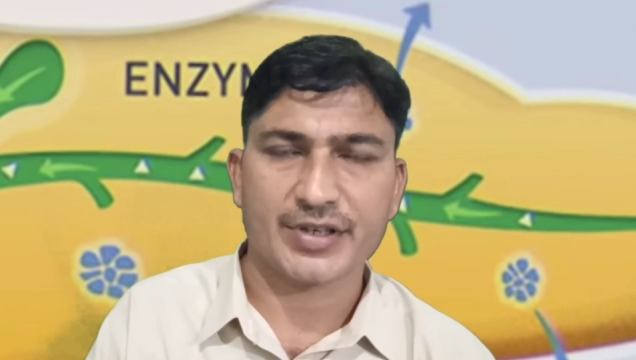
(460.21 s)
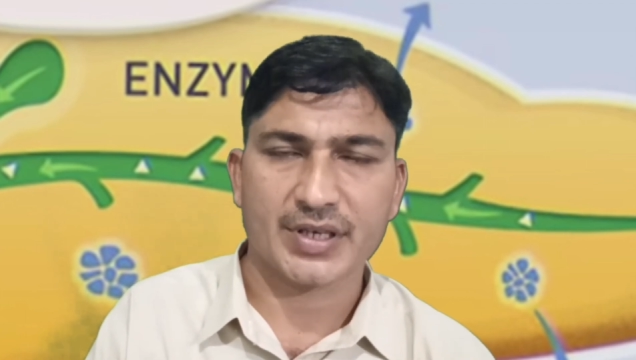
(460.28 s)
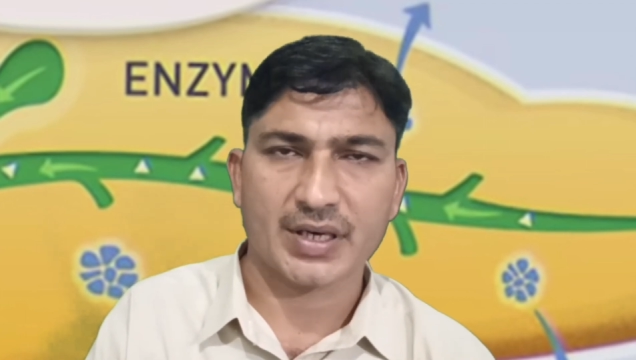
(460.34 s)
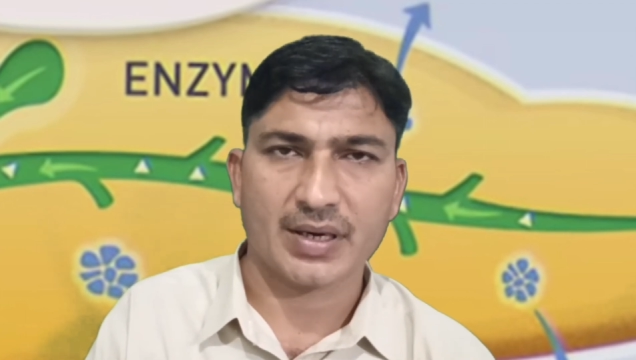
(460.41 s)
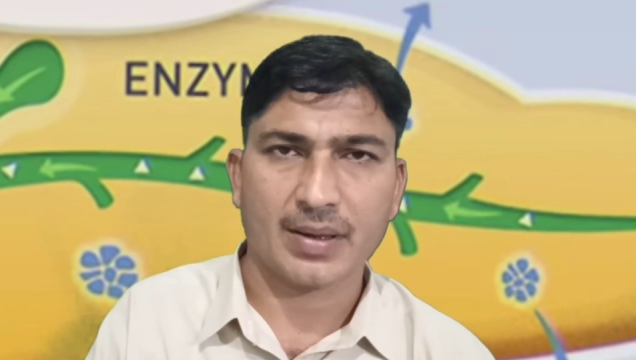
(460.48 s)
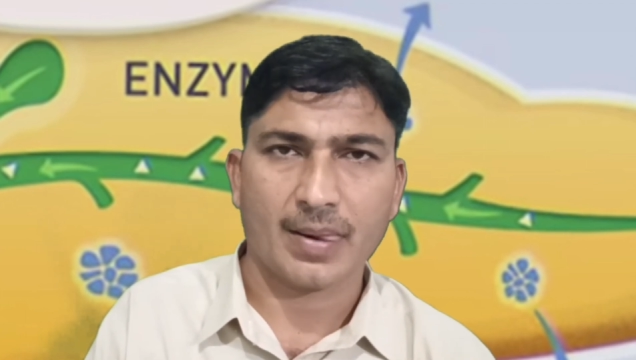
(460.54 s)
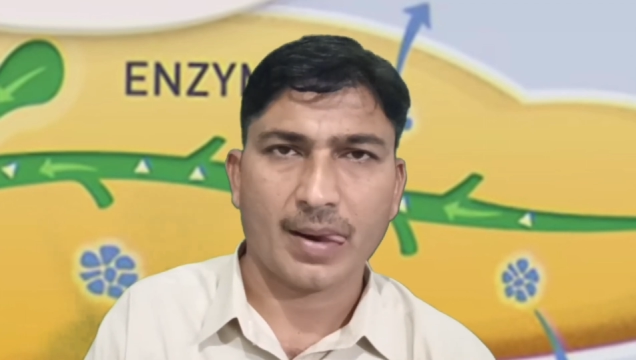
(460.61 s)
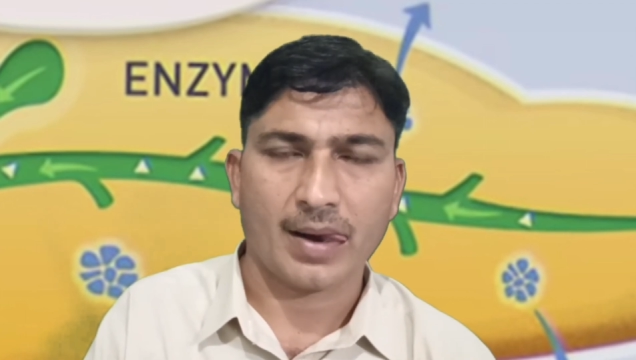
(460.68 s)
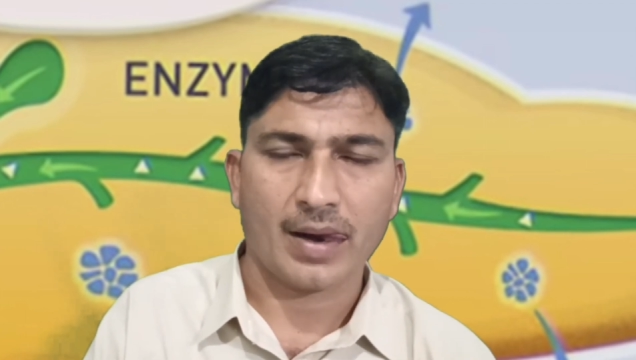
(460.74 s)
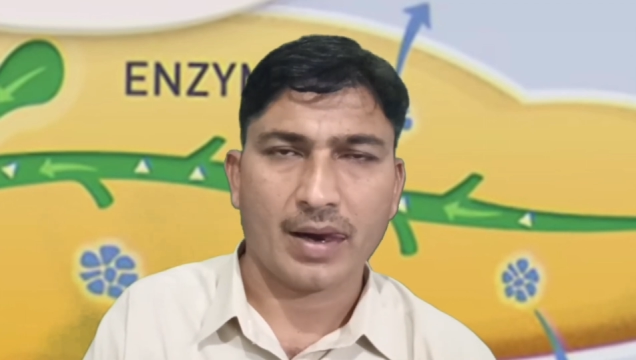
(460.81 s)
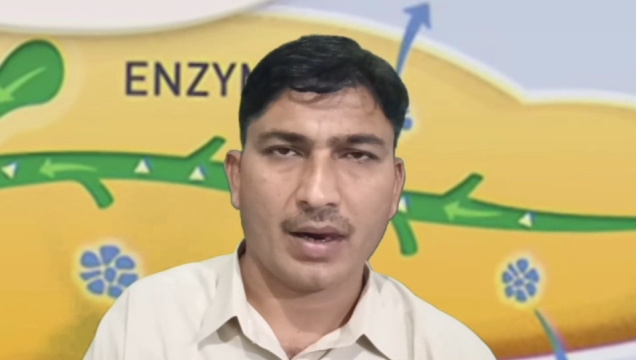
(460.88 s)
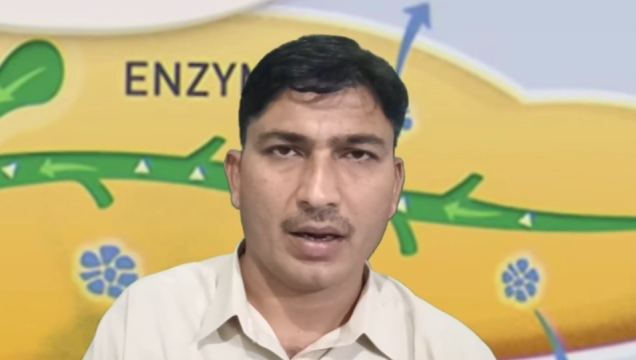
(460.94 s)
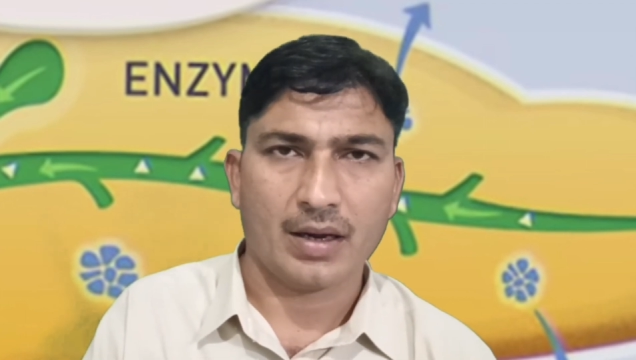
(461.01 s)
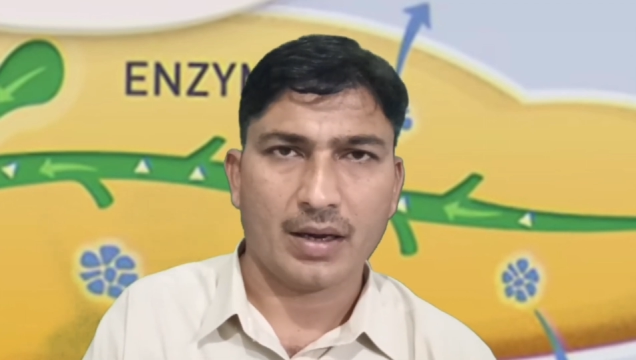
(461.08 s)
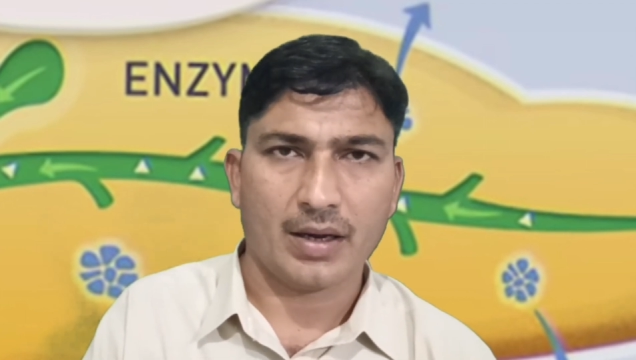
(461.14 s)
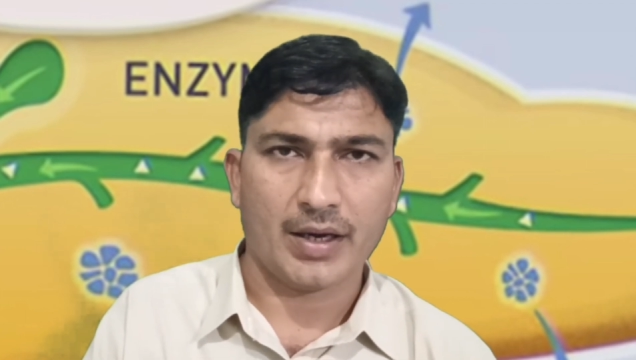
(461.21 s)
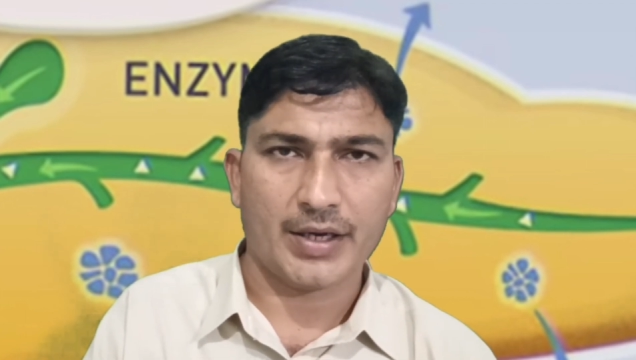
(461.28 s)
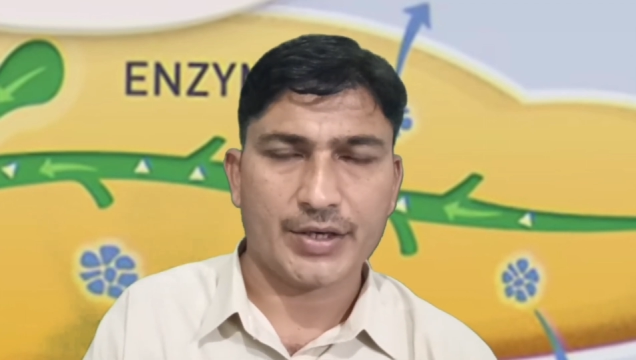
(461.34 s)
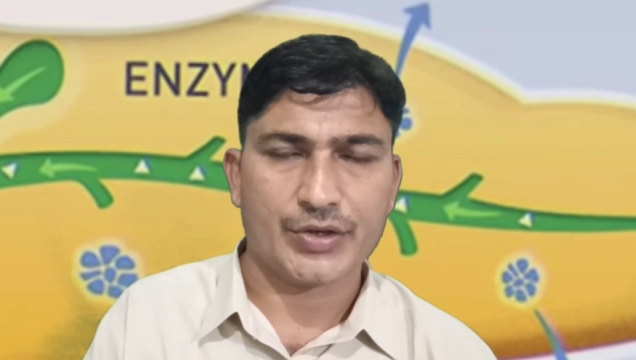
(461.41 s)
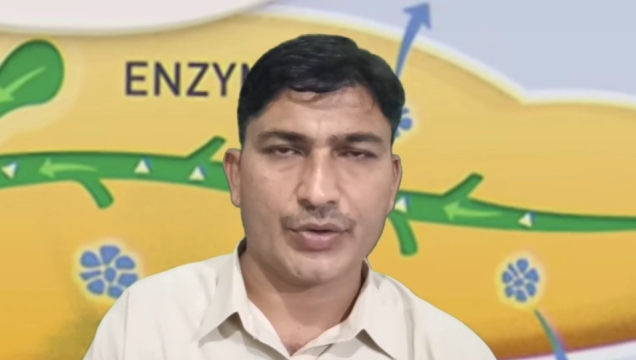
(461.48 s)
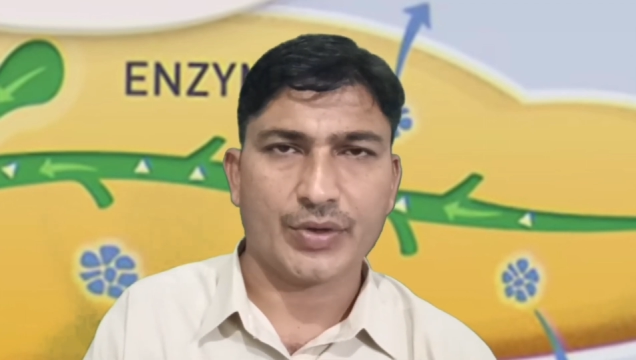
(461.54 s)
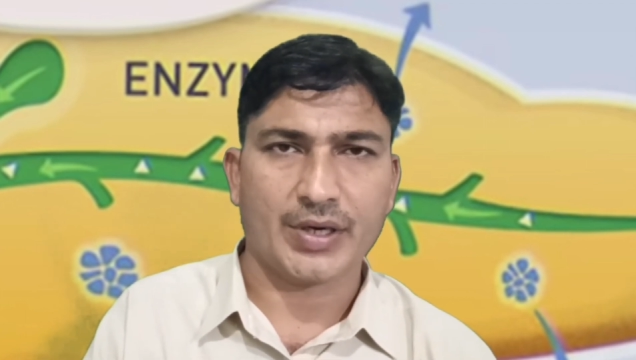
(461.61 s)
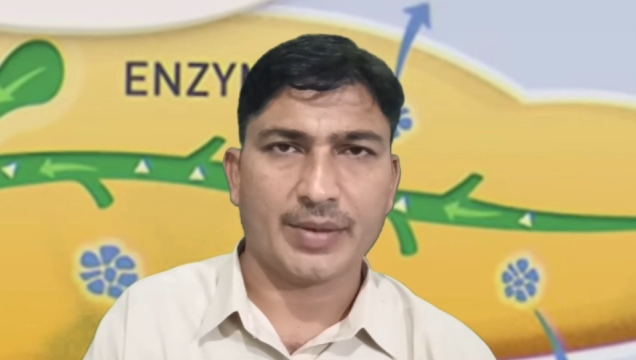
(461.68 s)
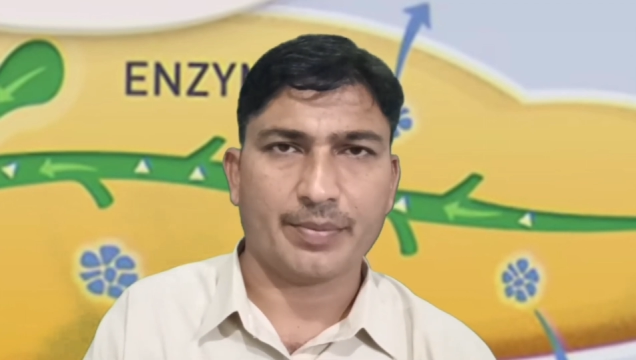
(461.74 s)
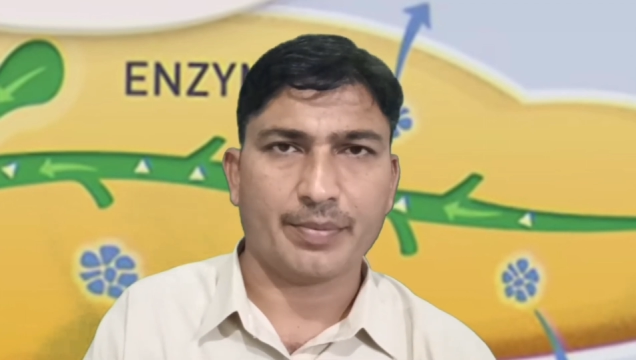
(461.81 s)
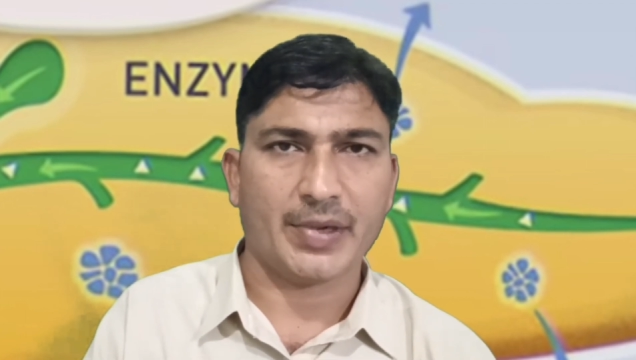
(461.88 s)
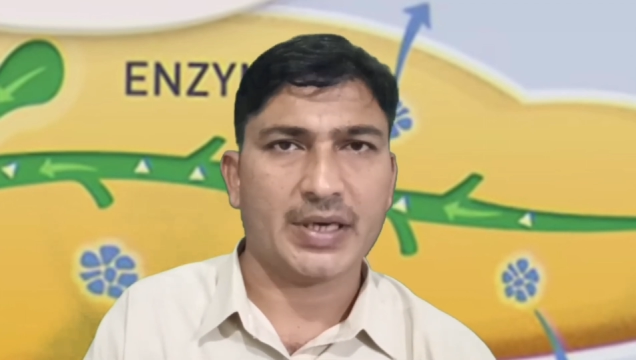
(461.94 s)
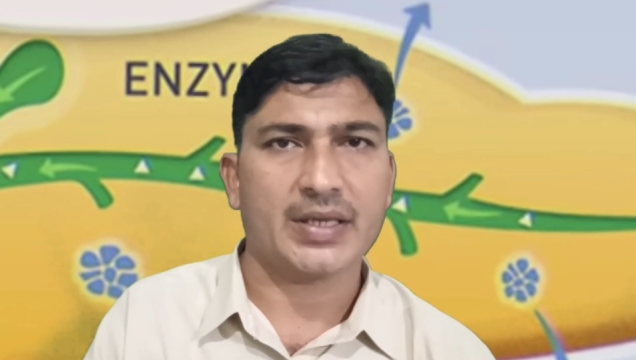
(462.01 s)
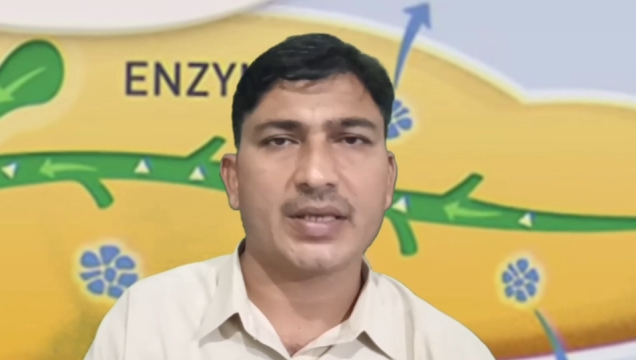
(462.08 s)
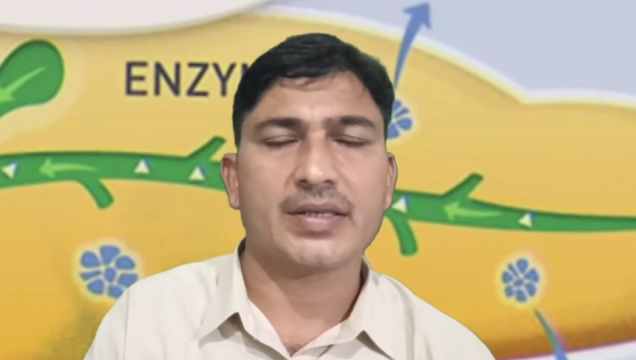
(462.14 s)
we take artificial
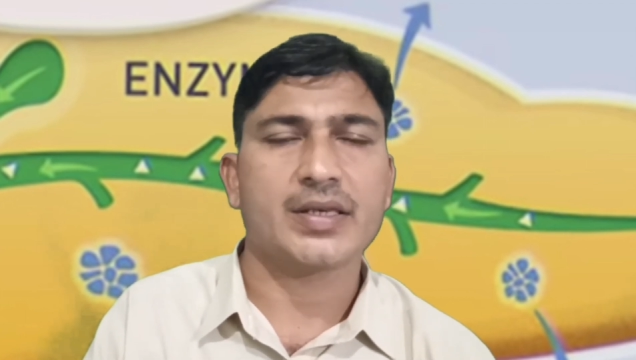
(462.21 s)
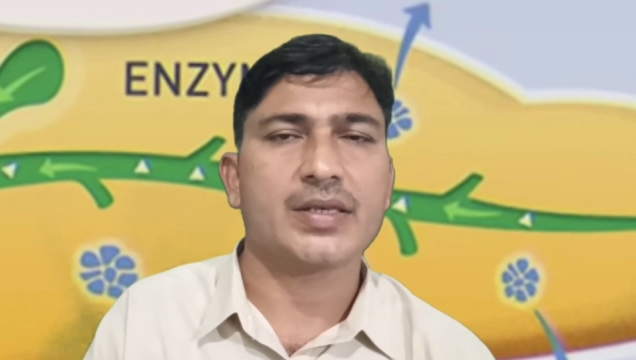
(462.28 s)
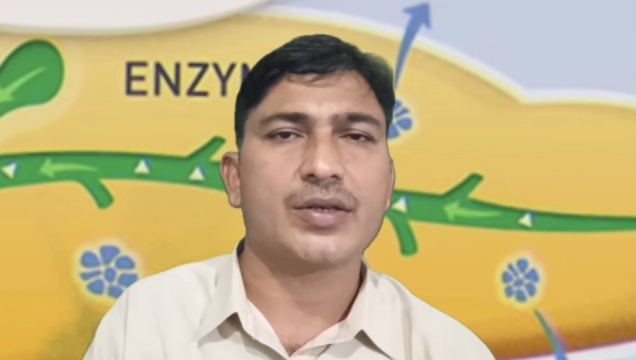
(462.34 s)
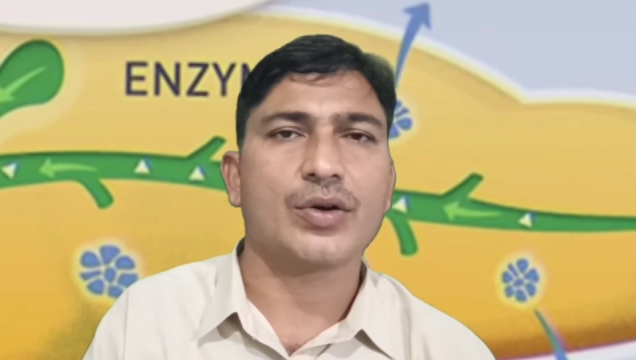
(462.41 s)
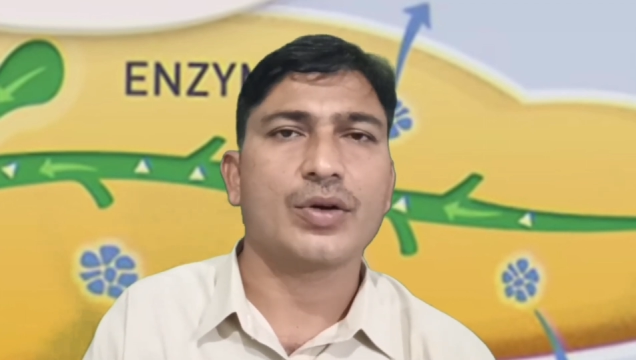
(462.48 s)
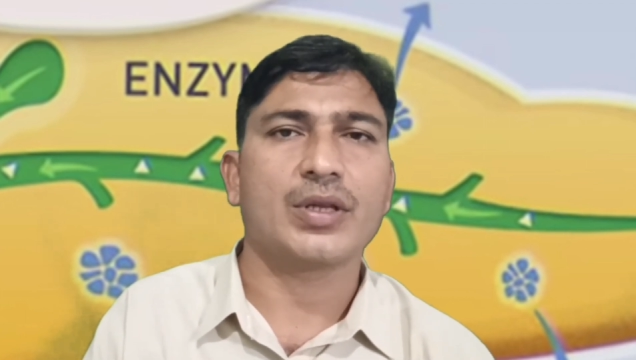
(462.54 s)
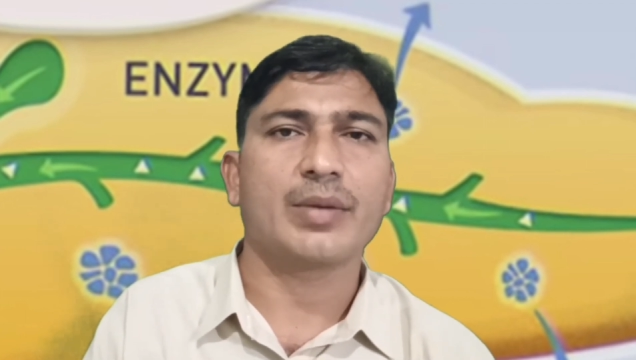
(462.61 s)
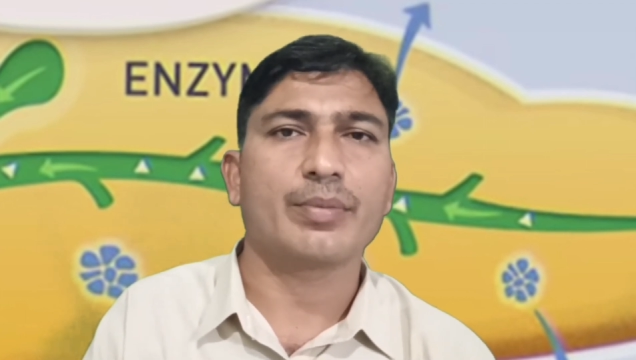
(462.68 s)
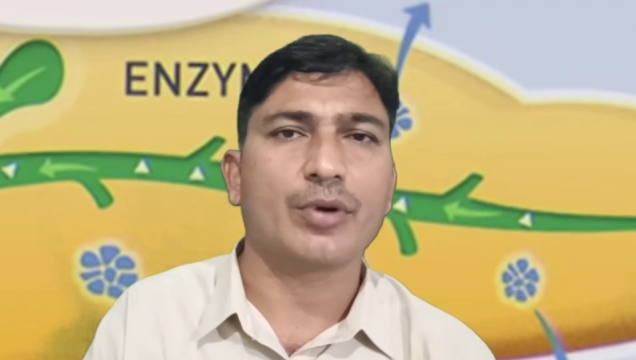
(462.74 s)
insulin.